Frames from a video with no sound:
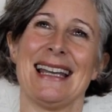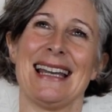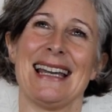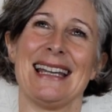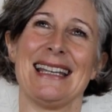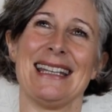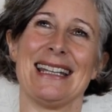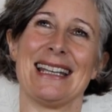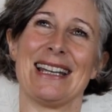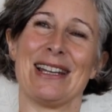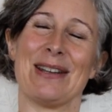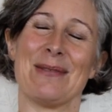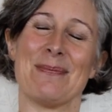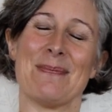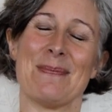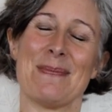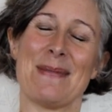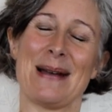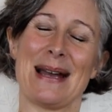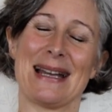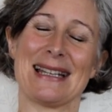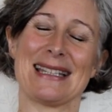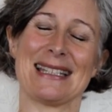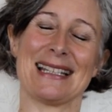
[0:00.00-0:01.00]
And you're going to
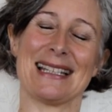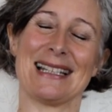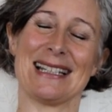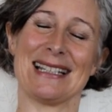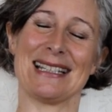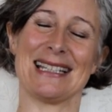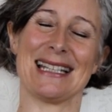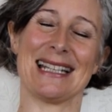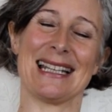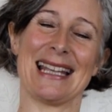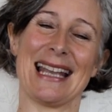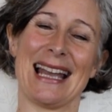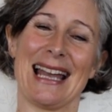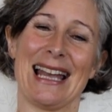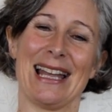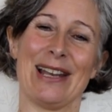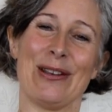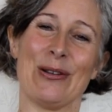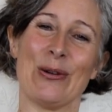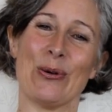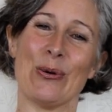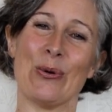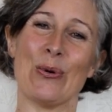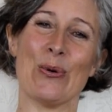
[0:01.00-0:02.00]
massage
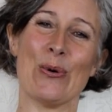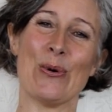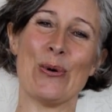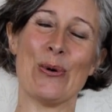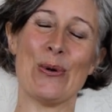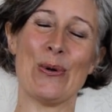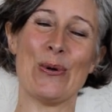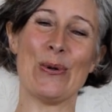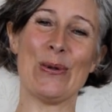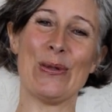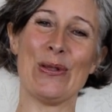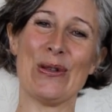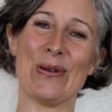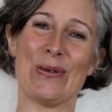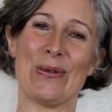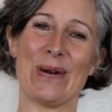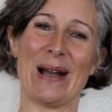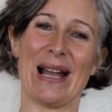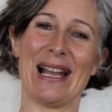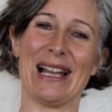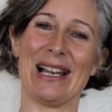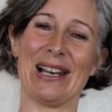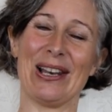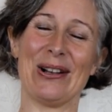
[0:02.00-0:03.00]
again all the
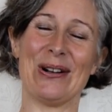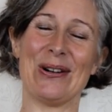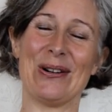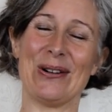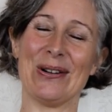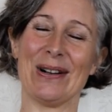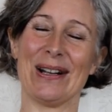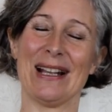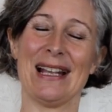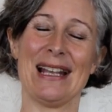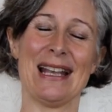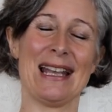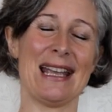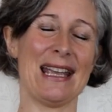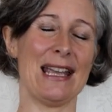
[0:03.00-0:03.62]
way along.